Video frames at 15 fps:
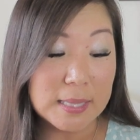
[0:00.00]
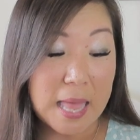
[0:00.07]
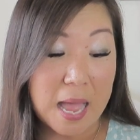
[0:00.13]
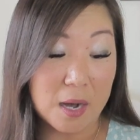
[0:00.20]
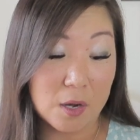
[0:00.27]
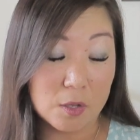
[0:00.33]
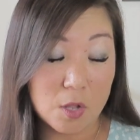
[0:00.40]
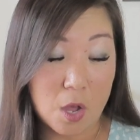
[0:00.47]

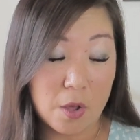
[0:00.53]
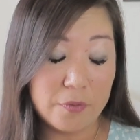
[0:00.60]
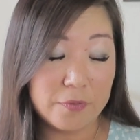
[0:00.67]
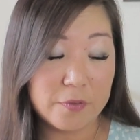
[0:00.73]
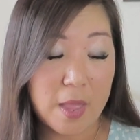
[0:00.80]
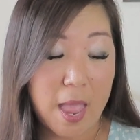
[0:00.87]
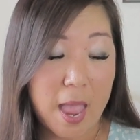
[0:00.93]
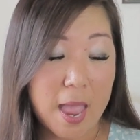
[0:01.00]

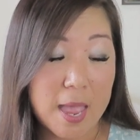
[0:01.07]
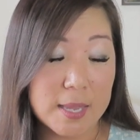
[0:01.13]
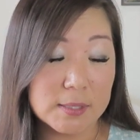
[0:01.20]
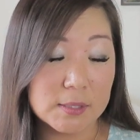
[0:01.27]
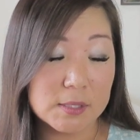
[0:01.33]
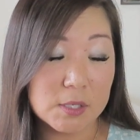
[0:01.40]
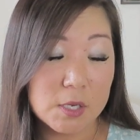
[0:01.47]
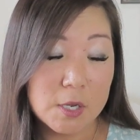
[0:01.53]
Lagerlöf,
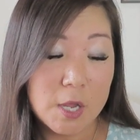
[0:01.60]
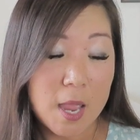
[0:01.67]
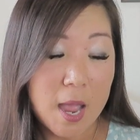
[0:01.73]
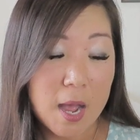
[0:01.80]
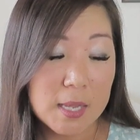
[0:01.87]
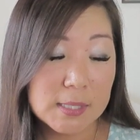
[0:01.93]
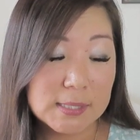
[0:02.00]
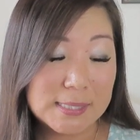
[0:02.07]
and
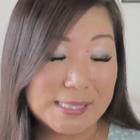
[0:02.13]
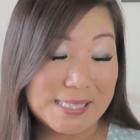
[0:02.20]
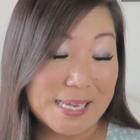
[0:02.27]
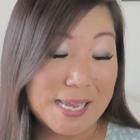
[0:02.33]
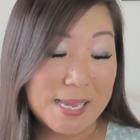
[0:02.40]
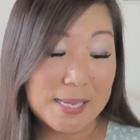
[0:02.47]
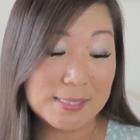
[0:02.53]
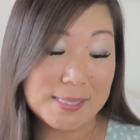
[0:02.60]

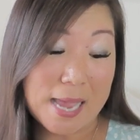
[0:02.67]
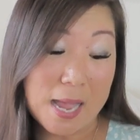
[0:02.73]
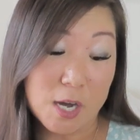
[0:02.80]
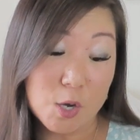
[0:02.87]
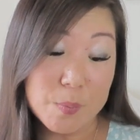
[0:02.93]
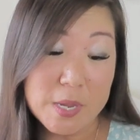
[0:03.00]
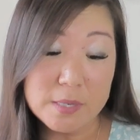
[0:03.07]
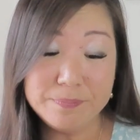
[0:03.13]
Stig
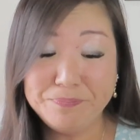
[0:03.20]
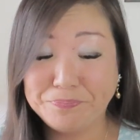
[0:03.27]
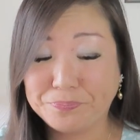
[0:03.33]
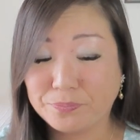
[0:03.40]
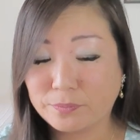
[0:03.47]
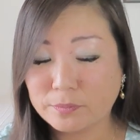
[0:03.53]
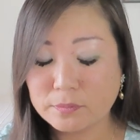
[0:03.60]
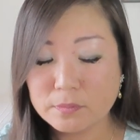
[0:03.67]
Dagerman.
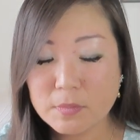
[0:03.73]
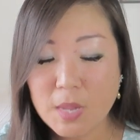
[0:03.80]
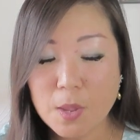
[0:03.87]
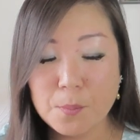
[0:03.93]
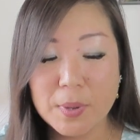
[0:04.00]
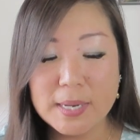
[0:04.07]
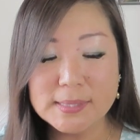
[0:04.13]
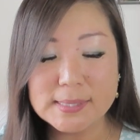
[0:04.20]

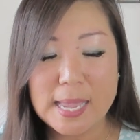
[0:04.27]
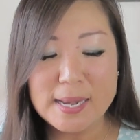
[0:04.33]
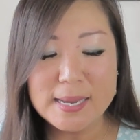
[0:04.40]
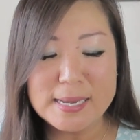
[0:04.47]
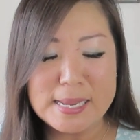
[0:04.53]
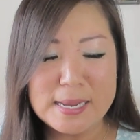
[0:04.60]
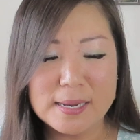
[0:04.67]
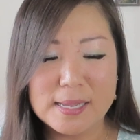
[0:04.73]
But it's kind
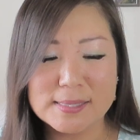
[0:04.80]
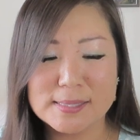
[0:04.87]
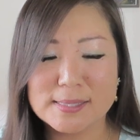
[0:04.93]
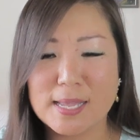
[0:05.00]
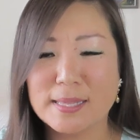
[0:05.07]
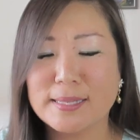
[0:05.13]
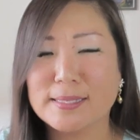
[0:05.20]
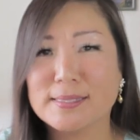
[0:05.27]
of neat because it's
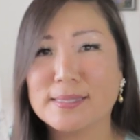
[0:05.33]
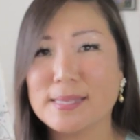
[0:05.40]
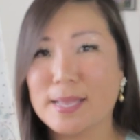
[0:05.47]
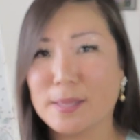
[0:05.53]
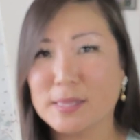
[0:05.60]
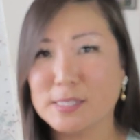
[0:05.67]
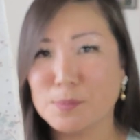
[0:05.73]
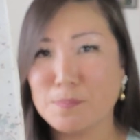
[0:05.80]
got
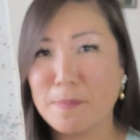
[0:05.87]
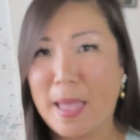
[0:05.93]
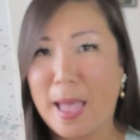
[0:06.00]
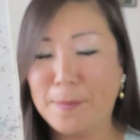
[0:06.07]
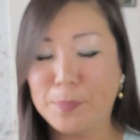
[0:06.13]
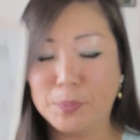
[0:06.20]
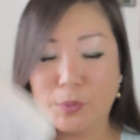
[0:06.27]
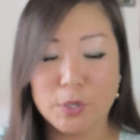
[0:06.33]
like this
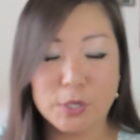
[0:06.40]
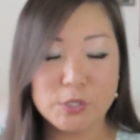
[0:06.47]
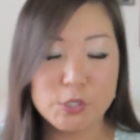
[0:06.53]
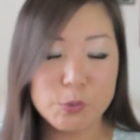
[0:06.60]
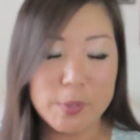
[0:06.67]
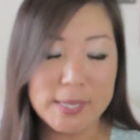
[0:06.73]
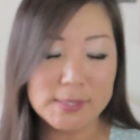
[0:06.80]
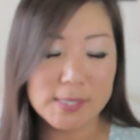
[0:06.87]
map look
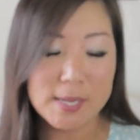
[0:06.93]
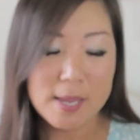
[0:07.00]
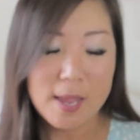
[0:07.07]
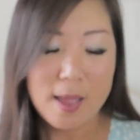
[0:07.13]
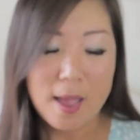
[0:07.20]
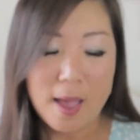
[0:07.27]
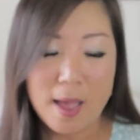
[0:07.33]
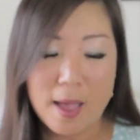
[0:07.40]
to it.
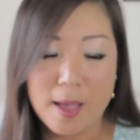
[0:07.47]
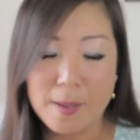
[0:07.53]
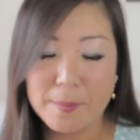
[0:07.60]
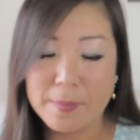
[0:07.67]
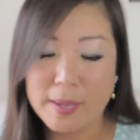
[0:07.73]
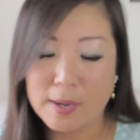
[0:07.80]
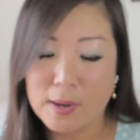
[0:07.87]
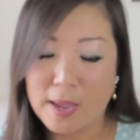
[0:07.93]

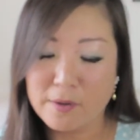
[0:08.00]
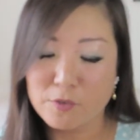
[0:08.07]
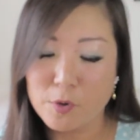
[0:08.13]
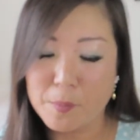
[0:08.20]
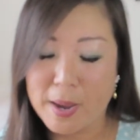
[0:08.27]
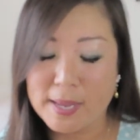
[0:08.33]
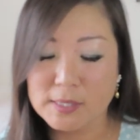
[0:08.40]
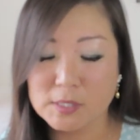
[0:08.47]
It kind of
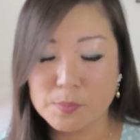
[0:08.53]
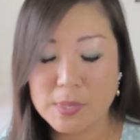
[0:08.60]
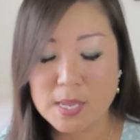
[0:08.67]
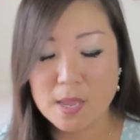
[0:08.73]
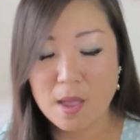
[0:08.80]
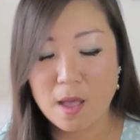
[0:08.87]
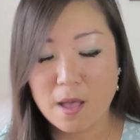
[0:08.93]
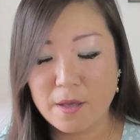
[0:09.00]
reminds
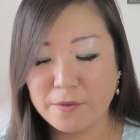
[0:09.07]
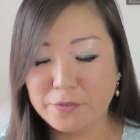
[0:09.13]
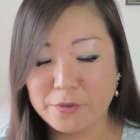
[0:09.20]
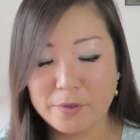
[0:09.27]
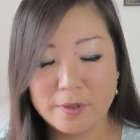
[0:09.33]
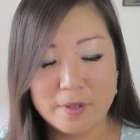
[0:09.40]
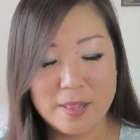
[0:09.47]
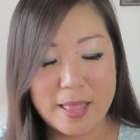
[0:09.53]
me
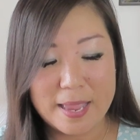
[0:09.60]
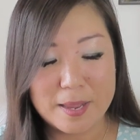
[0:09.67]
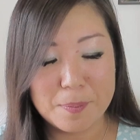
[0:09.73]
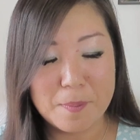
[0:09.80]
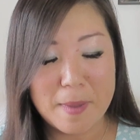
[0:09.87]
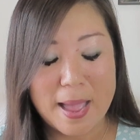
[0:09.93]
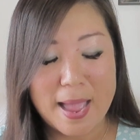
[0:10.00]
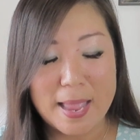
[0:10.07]
of
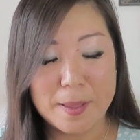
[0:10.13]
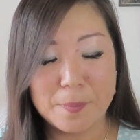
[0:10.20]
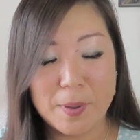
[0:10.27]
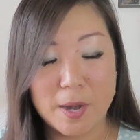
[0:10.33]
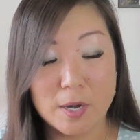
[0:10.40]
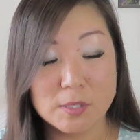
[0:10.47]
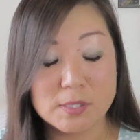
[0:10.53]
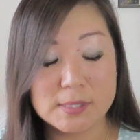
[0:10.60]
like my
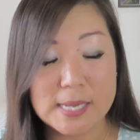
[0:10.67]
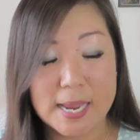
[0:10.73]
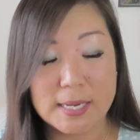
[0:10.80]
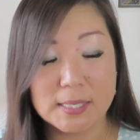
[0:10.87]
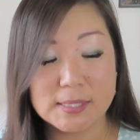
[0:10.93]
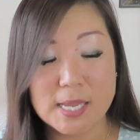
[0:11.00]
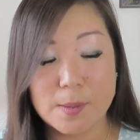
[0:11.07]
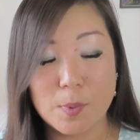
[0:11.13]
parents'
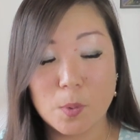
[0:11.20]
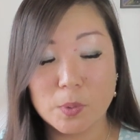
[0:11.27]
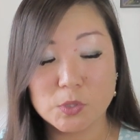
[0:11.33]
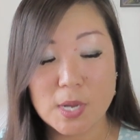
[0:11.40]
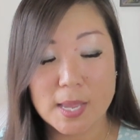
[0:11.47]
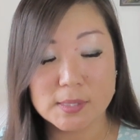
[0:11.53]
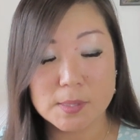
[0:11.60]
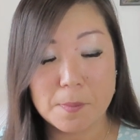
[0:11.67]
dining table,
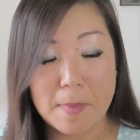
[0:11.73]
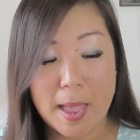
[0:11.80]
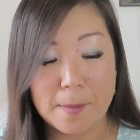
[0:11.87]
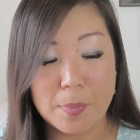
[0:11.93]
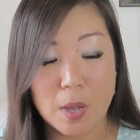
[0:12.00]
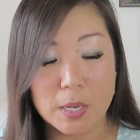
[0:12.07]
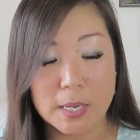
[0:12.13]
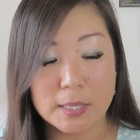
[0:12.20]
which has a
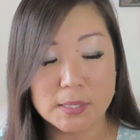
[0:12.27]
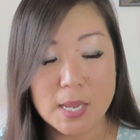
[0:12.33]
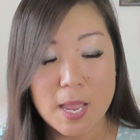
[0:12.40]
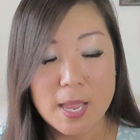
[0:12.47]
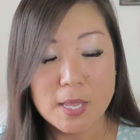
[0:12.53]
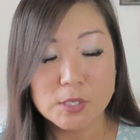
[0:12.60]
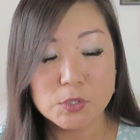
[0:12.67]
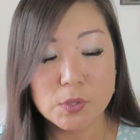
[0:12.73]
map on it.
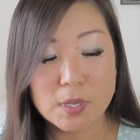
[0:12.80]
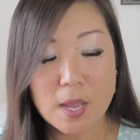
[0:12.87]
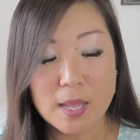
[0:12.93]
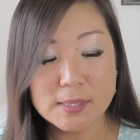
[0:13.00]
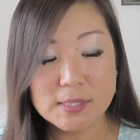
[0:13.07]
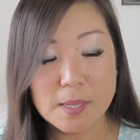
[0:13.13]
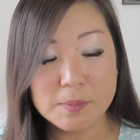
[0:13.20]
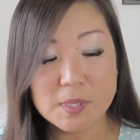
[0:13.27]
So the
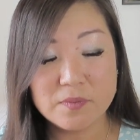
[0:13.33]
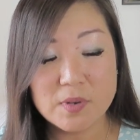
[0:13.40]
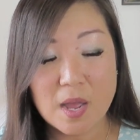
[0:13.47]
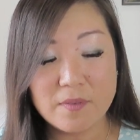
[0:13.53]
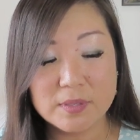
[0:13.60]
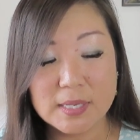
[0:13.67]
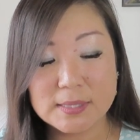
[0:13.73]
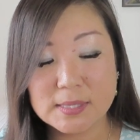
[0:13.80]
concept of
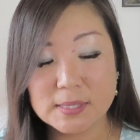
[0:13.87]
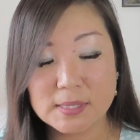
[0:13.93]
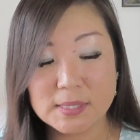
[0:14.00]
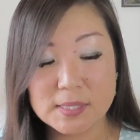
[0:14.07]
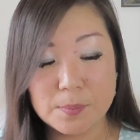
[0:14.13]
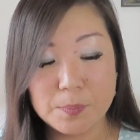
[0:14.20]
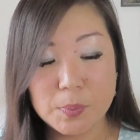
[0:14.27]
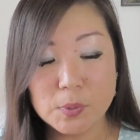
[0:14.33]
Novellix is
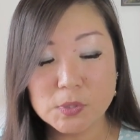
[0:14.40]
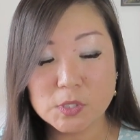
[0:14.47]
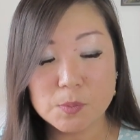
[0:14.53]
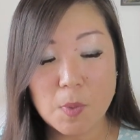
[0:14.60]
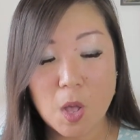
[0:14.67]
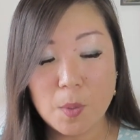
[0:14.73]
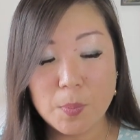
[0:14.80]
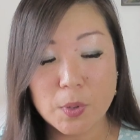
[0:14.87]
simple,
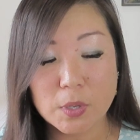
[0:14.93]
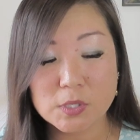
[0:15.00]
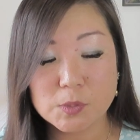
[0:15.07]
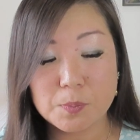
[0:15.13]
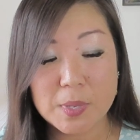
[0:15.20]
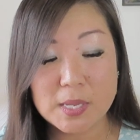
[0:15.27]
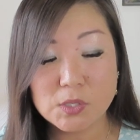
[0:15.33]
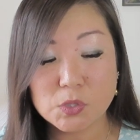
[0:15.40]
small books,
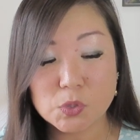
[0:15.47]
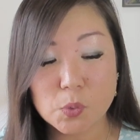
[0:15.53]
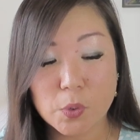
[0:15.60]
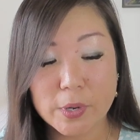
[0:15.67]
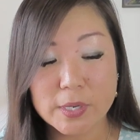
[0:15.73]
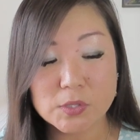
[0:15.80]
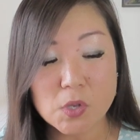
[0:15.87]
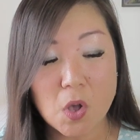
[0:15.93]
big
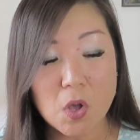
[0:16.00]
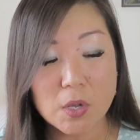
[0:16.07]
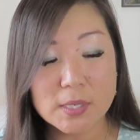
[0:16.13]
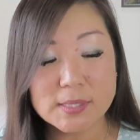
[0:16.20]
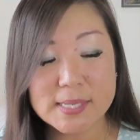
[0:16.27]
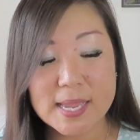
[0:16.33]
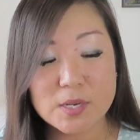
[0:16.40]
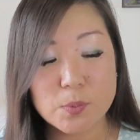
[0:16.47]
stories, all
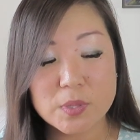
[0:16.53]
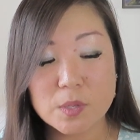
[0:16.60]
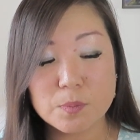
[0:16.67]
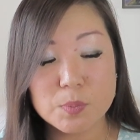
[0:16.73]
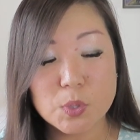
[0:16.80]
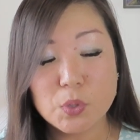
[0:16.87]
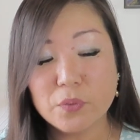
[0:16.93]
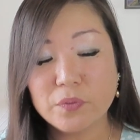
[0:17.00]
contained within
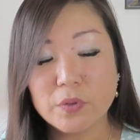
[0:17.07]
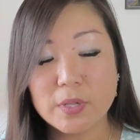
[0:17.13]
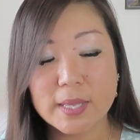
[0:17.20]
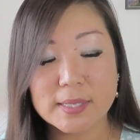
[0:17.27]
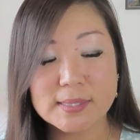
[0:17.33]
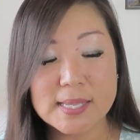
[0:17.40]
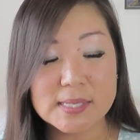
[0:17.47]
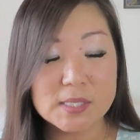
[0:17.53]
beautiful,
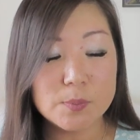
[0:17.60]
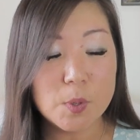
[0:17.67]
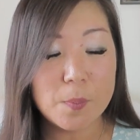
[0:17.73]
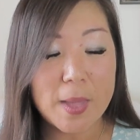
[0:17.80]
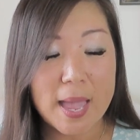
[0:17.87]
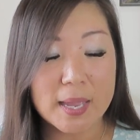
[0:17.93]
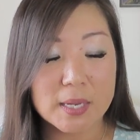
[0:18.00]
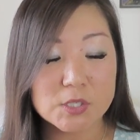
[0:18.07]
accessible
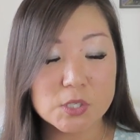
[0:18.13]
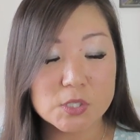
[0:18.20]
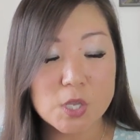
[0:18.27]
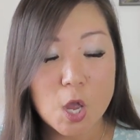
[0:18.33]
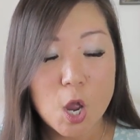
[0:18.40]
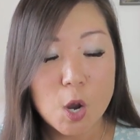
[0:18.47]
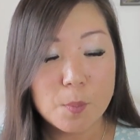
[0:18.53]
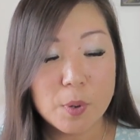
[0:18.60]
packages,
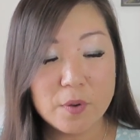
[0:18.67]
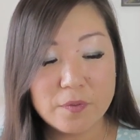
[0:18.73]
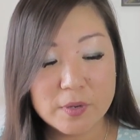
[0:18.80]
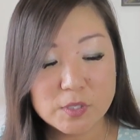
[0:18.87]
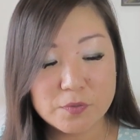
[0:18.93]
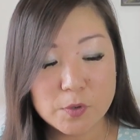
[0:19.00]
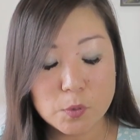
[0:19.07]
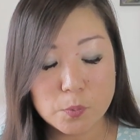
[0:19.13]

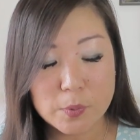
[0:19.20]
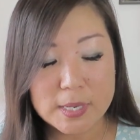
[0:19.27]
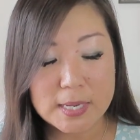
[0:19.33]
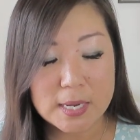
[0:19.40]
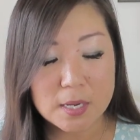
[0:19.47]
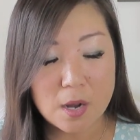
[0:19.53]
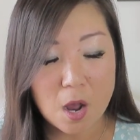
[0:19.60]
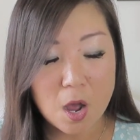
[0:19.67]
perfect for
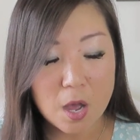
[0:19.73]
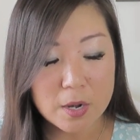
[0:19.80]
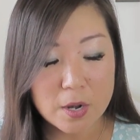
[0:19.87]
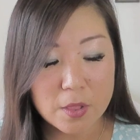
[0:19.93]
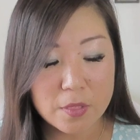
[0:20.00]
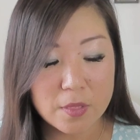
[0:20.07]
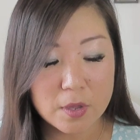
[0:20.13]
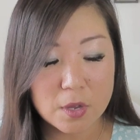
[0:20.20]
reading on
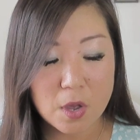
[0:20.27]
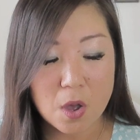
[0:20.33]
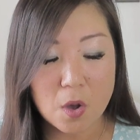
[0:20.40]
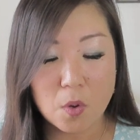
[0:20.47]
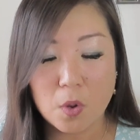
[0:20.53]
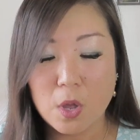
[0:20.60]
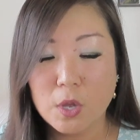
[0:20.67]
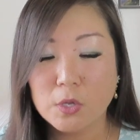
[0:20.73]
the
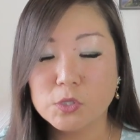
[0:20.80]
go.